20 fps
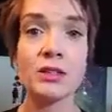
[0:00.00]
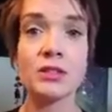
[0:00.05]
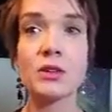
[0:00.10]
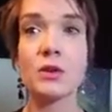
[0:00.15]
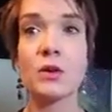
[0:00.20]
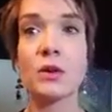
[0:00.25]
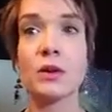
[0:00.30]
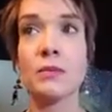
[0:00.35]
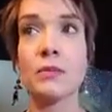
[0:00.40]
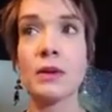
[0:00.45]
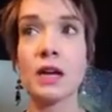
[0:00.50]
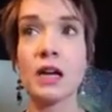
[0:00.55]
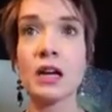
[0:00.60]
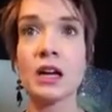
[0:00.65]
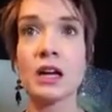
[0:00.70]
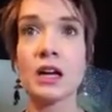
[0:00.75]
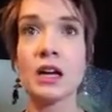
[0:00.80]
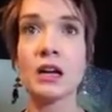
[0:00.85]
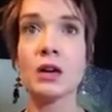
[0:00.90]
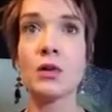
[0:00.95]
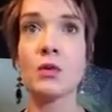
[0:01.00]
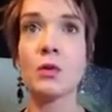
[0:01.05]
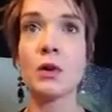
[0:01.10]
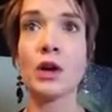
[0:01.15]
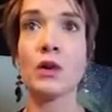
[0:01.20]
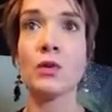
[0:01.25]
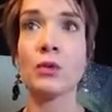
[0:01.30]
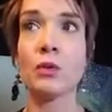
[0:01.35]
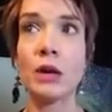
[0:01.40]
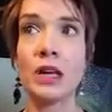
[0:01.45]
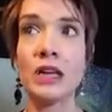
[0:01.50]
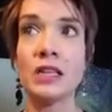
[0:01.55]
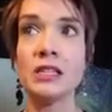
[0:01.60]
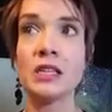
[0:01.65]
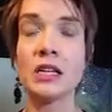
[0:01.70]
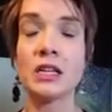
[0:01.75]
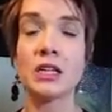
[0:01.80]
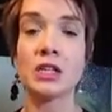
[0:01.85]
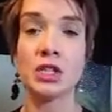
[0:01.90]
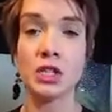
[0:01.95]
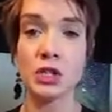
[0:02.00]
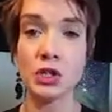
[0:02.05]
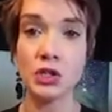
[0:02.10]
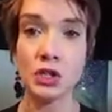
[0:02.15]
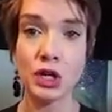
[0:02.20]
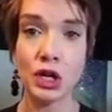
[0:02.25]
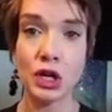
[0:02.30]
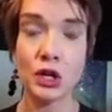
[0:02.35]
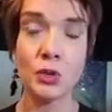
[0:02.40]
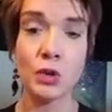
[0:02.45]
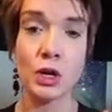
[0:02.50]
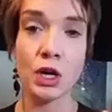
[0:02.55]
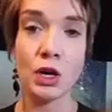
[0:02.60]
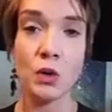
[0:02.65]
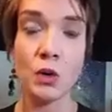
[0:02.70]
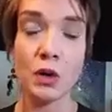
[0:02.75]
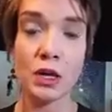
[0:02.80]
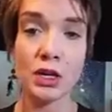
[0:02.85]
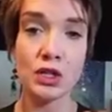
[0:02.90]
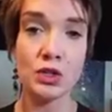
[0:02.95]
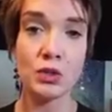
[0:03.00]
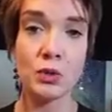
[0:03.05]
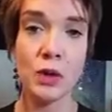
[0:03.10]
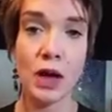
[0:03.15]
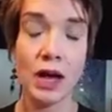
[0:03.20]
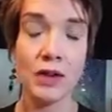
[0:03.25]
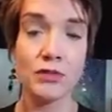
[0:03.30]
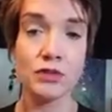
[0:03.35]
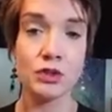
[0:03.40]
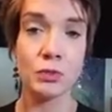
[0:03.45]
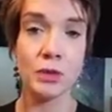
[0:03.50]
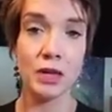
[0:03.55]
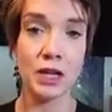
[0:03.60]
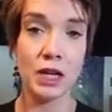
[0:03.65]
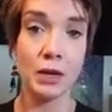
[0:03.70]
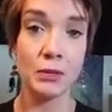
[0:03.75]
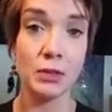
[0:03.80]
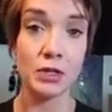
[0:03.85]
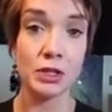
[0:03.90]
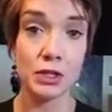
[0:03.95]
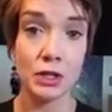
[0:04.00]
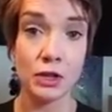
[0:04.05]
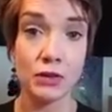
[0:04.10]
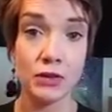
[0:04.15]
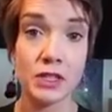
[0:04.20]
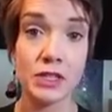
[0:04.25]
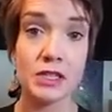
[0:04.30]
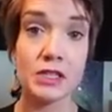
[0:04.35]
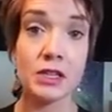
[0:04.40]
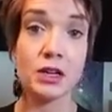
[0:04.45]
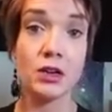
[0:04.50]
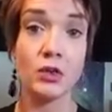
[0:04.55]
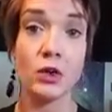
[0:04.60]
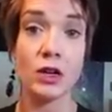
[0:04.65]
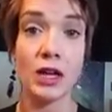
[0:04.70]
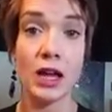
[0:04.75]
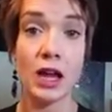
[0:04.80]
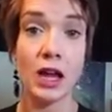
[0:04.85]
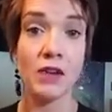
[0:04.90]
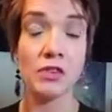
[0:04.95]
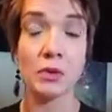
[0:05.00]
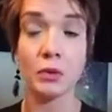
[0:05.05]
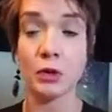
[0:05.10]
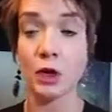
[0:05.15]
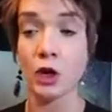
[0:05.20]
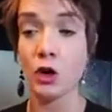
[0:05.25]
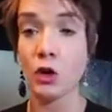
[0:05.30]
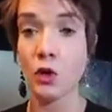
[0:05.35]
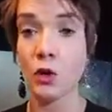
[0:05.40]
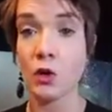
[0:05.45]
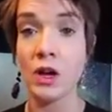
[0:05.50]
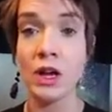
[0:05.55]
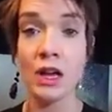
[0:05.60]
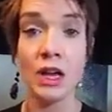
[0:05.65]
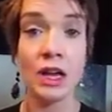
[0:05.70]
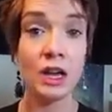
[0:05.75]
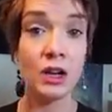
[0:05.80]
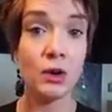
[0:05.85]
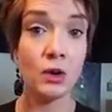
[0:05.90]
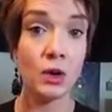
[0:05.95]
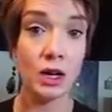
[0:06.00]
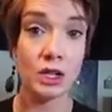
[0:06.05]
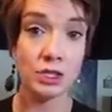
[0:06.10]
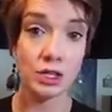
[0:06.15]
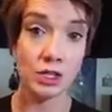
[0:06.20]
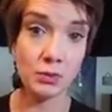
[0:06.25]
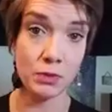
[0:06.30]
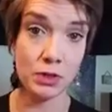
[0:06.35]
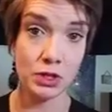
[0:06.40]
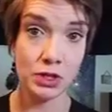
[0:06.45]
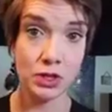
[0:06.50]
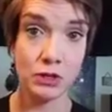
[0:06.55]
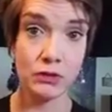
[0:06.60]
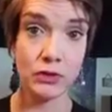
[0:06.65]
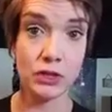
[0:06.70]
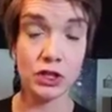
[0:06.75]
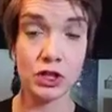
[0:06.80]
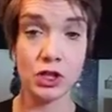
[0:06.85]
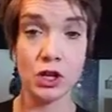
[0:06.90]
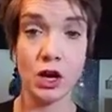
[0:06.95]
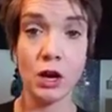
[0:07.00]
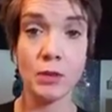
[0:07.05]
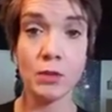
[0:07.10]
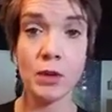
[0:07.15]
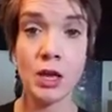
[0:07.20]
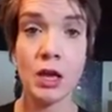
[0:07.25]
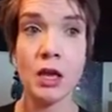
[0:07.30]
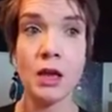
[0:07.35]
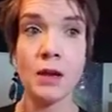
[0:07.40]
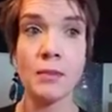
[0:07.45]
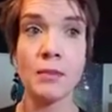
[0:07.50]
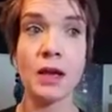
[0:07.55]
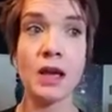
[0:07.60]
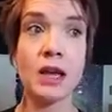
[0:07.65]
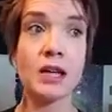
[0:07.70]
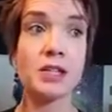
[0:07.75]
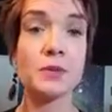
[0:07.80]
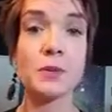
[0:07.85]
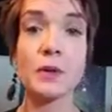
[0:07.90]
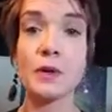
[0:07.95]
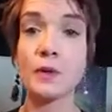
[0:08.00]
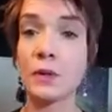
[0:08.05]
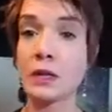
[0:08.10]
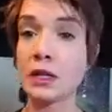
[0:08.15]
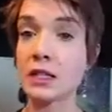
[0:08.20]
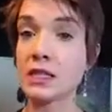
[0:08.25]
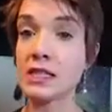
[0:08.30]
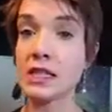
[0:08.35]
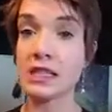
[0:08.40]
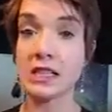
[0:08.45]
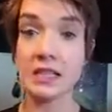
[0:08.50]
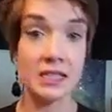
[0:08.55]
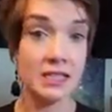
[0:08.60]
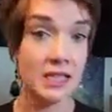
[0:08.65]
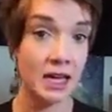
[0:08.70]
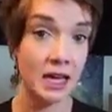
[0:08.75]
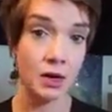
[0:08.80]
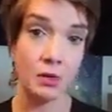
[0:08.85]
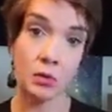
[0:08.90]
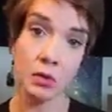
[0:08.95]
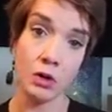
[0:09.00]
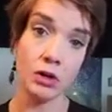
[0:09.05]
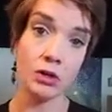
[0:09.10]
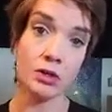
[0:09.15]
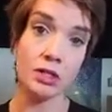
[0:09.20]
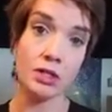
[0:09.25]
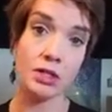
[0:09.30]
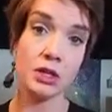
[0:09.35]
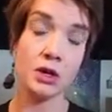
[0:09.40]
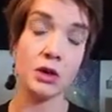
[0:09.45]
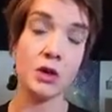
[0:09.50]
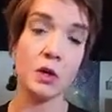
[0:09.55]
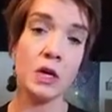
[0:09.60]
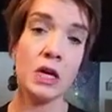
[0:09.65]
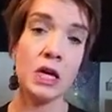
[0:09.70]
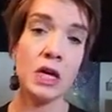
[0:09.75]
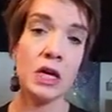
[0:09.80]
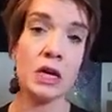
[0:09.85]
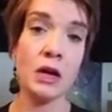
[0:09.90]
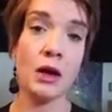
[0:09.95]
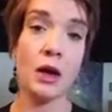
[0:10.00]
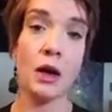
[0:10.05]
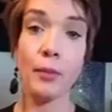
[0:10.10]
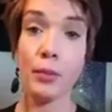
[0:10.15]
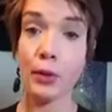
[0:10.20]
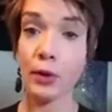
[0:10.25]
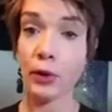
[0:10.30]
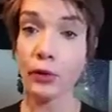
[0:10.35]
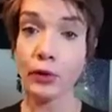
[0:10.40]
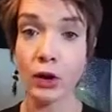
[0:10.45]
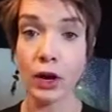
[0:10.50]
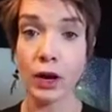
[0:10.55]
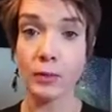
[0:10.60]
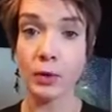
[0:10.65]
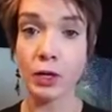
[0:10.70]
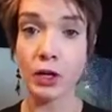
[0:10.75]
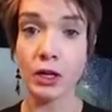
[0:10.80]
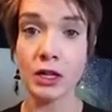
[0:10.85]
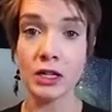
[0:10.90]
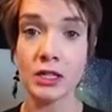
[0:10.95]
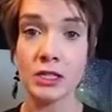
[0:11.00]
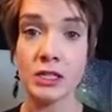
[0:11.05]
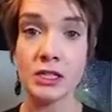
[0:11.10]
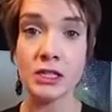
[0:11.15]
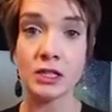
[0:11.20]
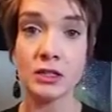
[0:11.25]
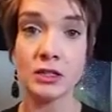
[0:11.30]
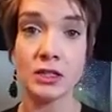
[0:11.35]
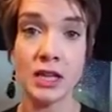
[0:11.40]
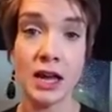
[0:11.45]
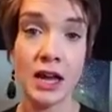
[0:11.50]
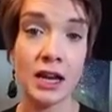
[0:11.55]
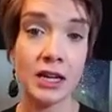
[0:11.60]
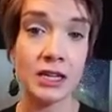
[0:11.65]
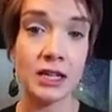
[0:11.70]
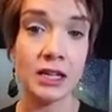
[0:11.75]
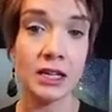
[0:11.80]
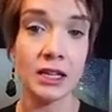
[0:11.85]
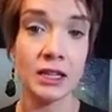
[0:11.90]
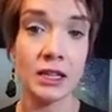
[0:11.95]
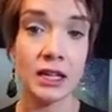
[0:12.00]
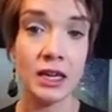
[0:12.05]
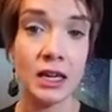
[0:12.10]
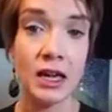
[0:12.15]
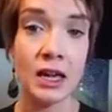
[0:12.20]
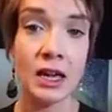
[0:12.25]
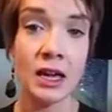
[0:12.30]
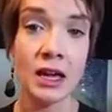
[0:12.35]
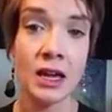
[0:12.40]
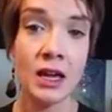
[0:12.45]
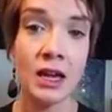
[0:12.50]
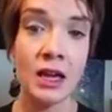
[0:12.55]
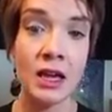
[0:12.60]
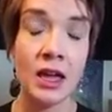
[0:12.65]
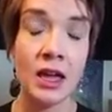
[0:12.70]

So in America, we are raising children who are going to have to become a service. They're going to have to go into a customer service job. My husband works in the tech world, so a programmer is still technically